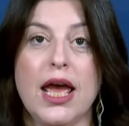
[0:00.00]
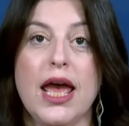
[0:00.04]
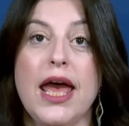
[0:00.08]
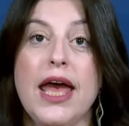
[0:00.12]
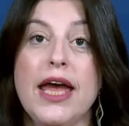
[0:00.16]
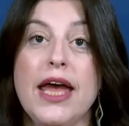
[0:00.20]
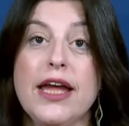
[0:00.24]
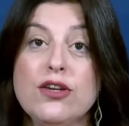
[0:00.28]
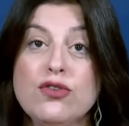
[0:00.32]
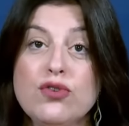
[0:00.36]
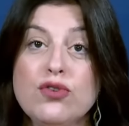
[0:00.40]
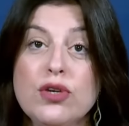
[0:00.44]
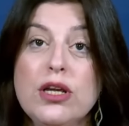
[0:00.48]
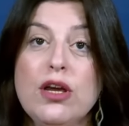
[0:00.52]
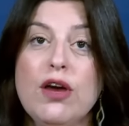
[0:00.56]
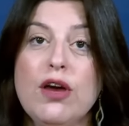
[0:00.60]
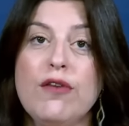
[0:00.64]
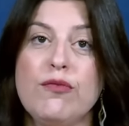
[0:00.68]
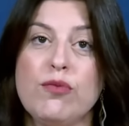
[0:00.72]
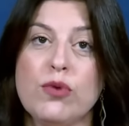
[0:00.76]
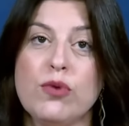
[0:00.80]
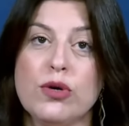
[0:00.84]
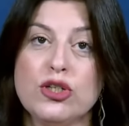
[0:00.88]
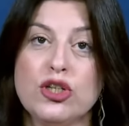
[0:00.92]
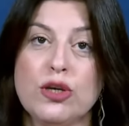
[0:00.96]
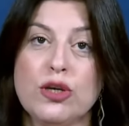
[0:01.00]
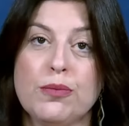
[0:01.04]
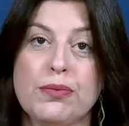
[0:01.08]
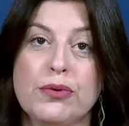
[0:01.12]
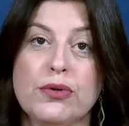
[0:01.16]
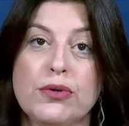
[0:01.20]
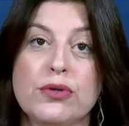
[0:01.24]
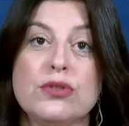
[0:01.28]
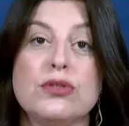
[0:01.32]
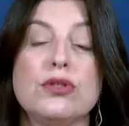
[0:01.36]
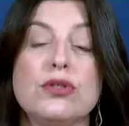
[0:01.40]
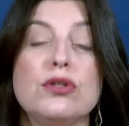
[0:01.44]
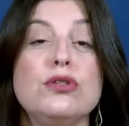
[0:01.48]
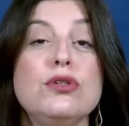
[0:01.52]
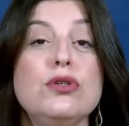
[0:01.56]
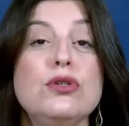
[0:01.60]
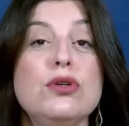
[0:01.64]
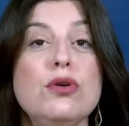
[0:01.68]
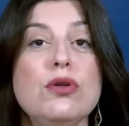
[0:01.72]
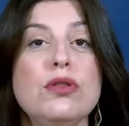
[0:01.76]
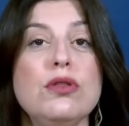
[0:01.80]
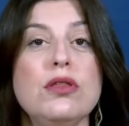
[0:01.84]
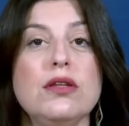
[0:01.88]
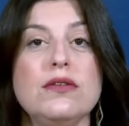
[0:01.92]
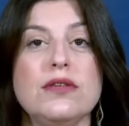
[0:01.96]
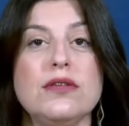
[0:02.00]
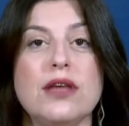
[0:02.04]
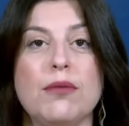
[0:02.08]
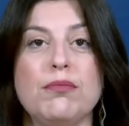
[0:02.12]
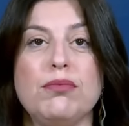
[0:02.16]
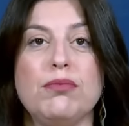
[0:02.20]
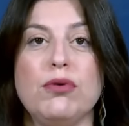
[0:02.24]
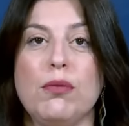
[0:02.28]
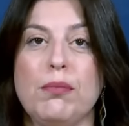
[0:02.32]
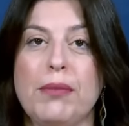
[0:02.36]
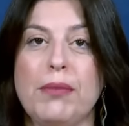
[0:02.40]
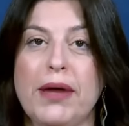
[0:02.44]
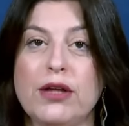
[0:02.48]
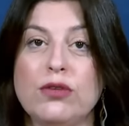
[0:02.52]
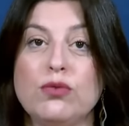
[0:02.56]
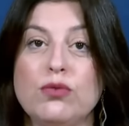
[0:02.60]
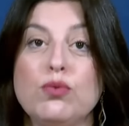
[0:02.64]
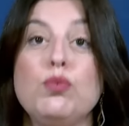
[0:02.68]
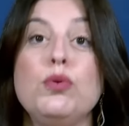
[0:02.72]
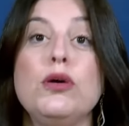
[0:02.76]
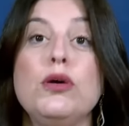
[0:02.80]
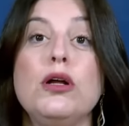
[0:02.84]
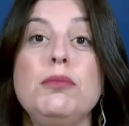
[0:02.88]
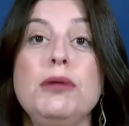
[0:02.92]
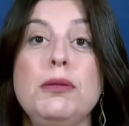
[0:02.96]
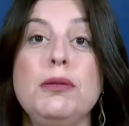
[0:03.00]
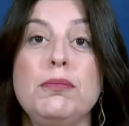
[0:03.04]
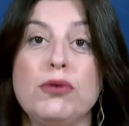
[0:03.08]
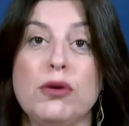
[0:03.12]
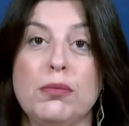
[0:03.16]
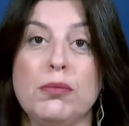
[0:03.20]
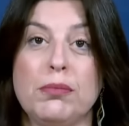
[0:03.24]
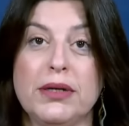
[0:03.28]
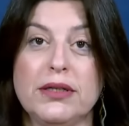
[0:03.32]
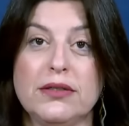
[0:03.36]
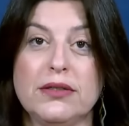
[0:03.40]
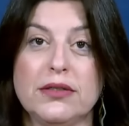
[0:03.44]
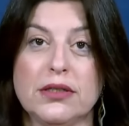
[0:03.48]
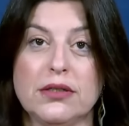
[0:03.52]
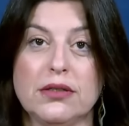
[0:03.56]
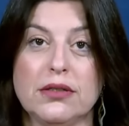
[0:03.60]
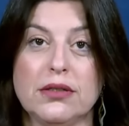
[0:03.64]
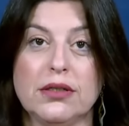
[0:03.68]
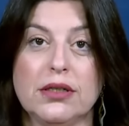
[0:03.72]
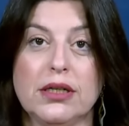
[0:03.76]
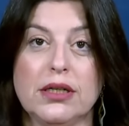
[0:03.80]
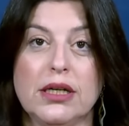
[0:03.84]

Entry of worshipers to the Temple Mount will be permitted,